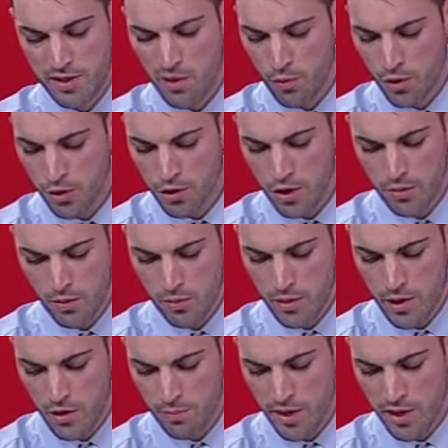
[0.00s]
I wouldn't go with
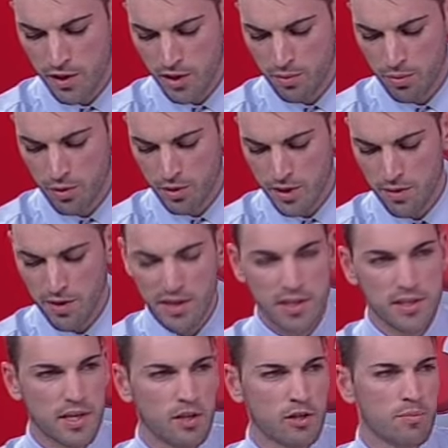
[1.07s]
Willow Magic because I think
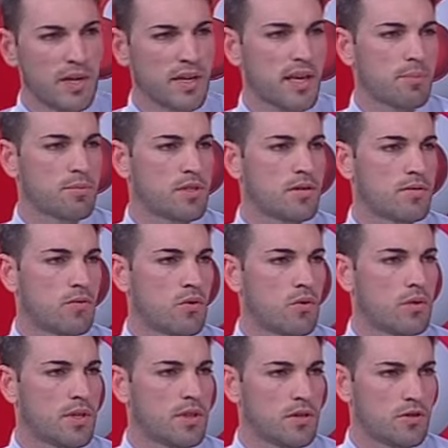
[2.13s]
he's held by Captain of All,
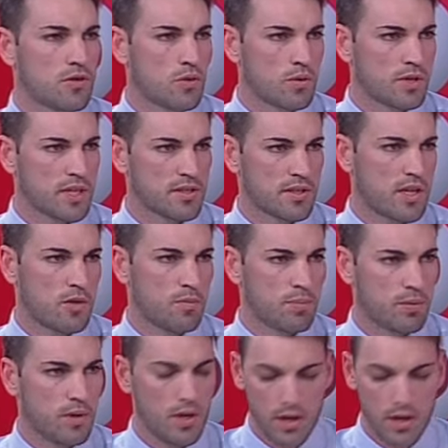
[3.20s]
and the draw doesn't help.